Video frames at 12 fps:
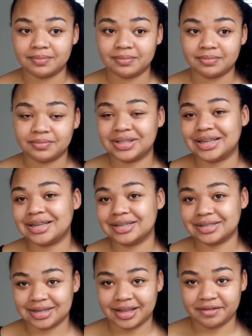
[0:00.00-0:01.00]

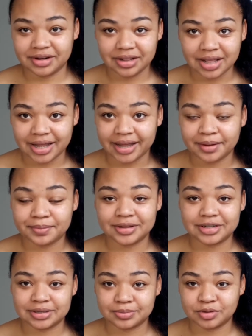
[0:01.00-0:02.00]
please give it a like, please
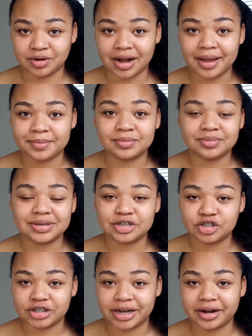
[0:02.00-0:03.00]
subscribe, and please
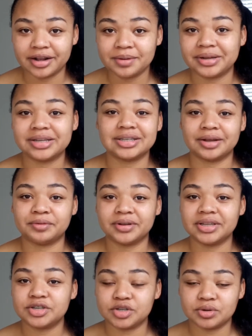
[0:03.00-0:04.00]
share it, because I
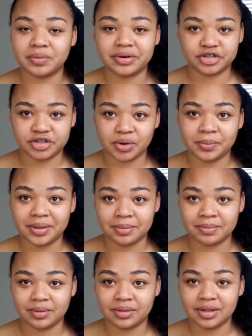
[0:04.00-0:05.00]
really do want to show
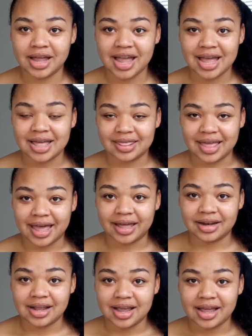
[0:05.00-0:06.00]
people that
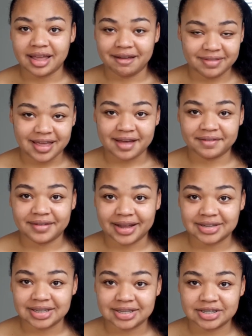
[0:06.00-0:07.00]
if they have
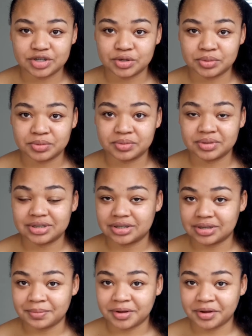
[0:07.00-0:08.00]
access to
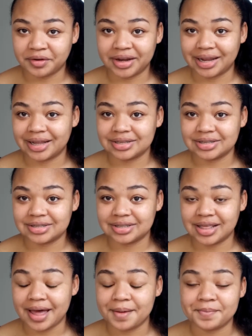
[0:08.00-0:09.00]
some ingredients
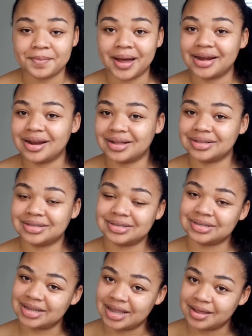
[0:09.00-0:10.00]
that might not
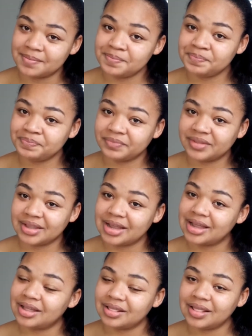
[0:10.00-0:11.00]
seem
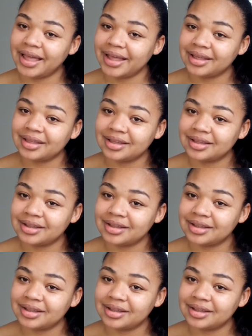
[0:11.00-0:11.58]
like